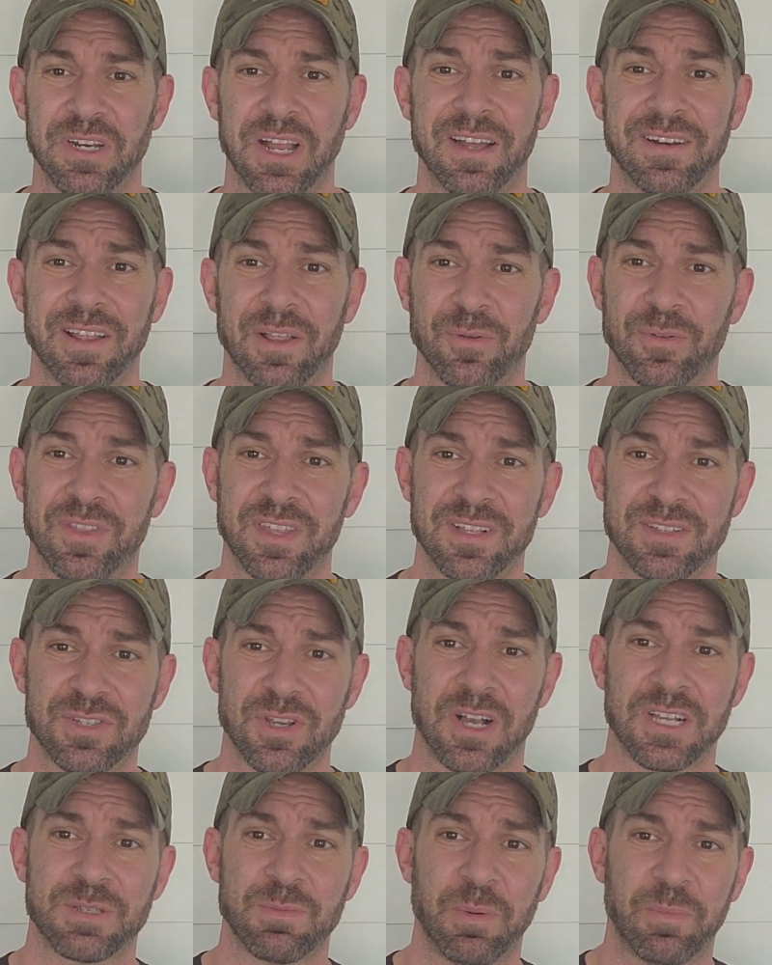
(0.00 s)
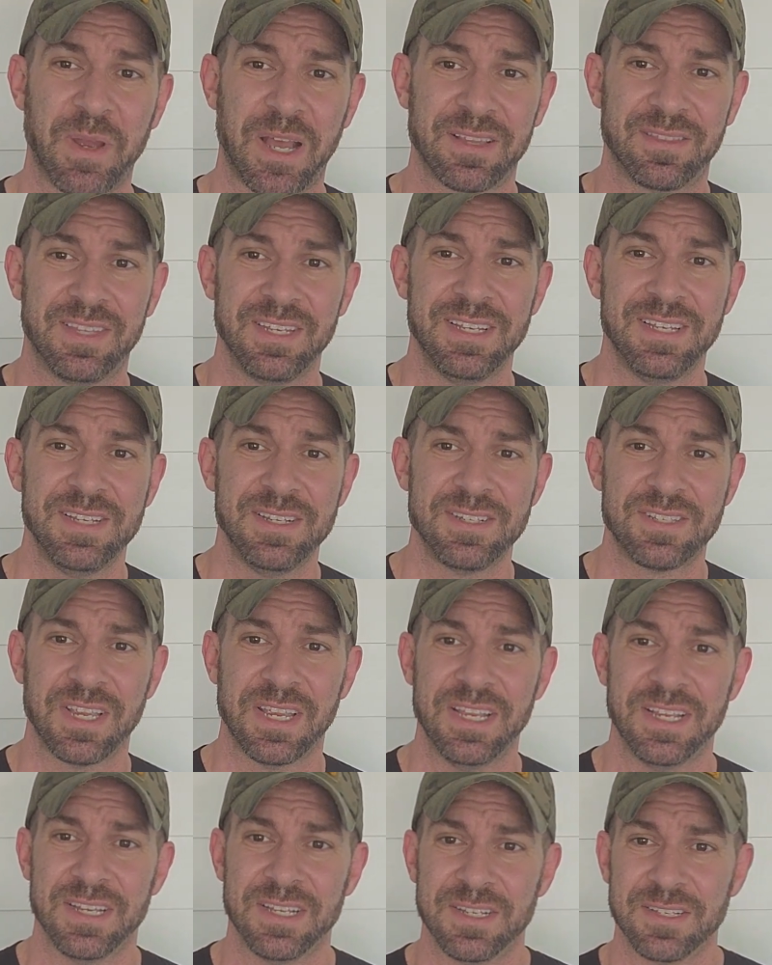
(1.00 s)
Another thing that's awesome about these
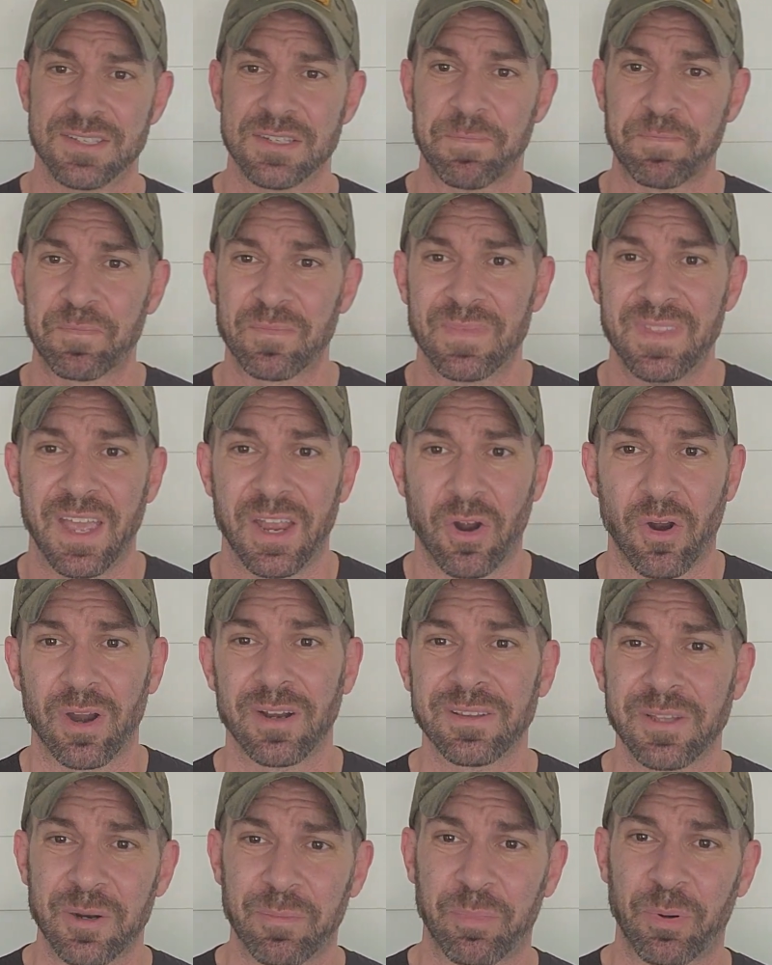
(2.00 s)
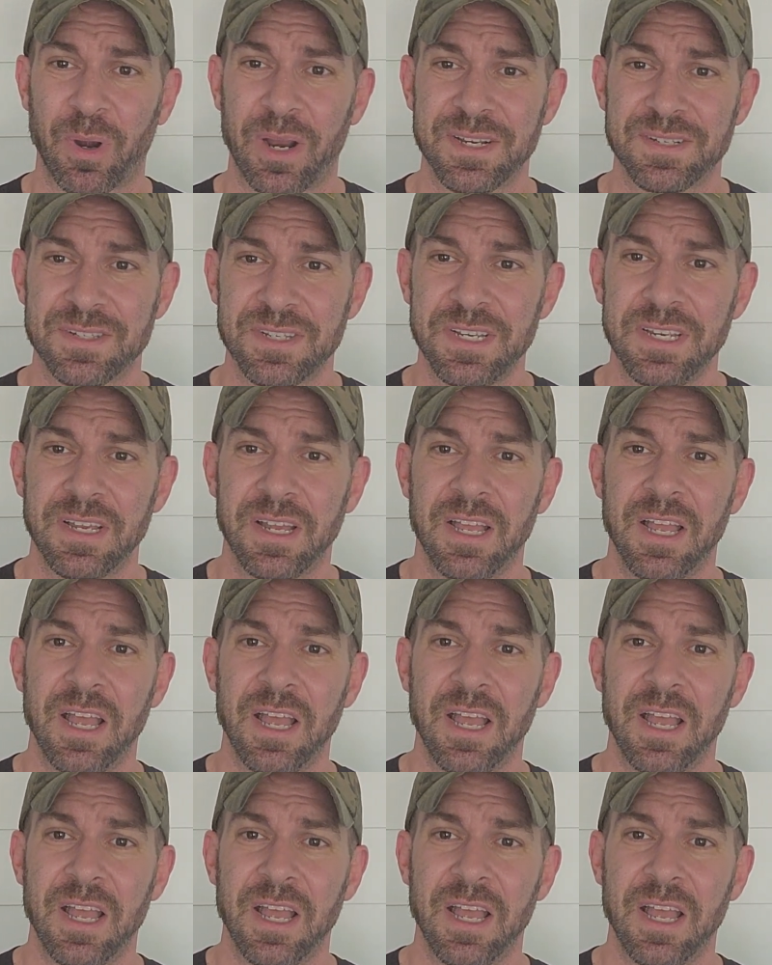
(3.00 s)
is they are a little pricey,